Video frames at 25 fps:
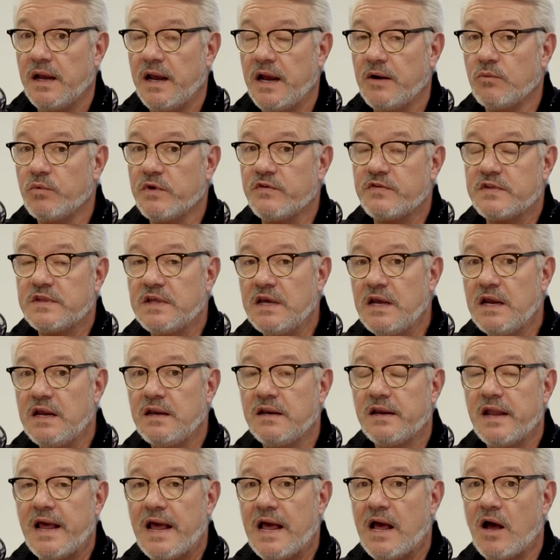And we've
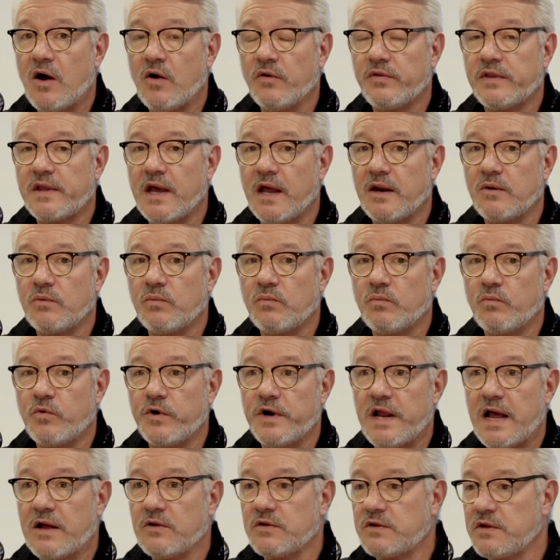seen now that
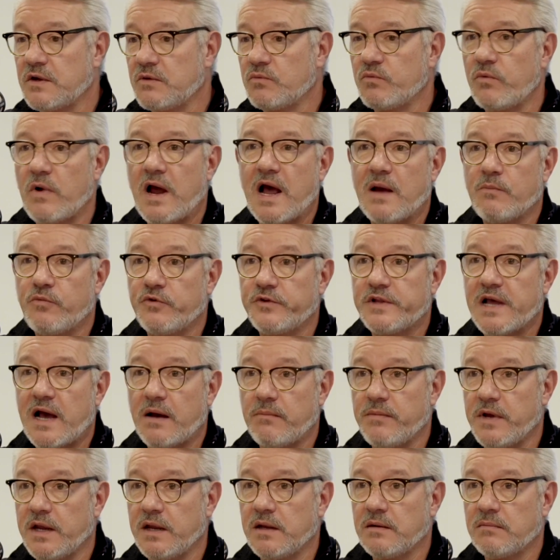we're announcing Abu
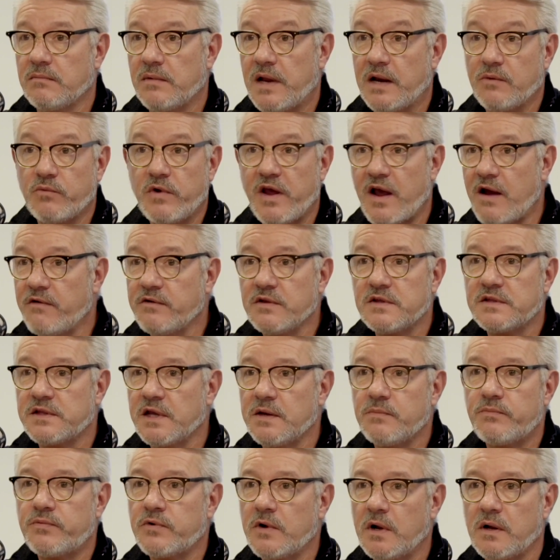Dhabi, and we're having the
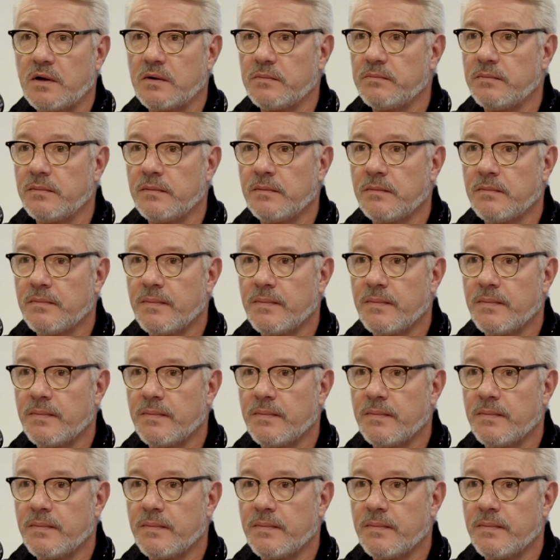same problem.